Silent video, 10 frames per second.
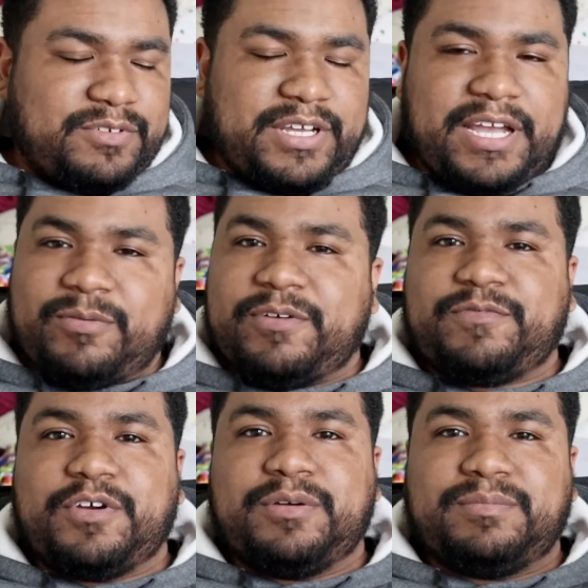going
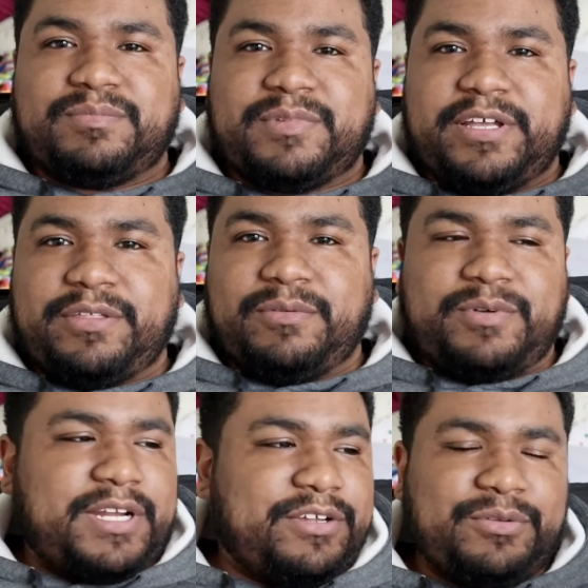from like,
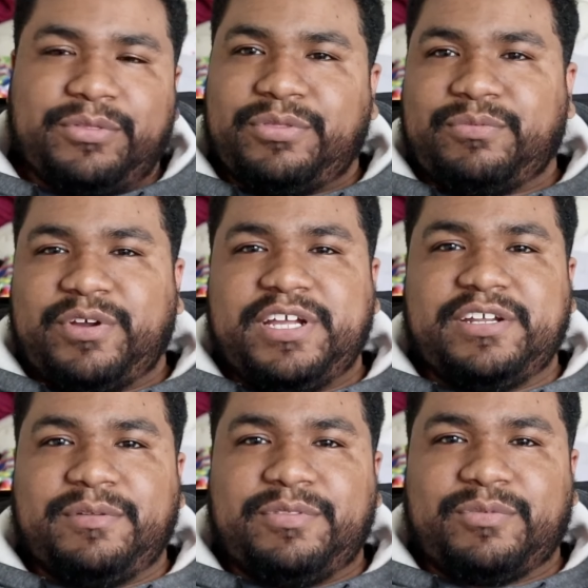what I do, three
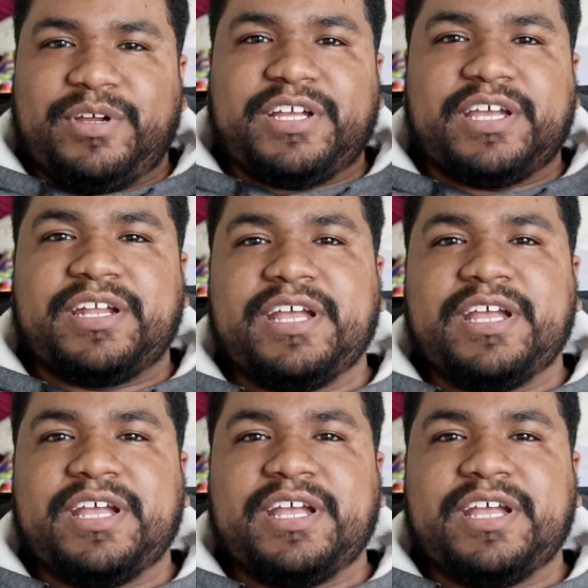to three again?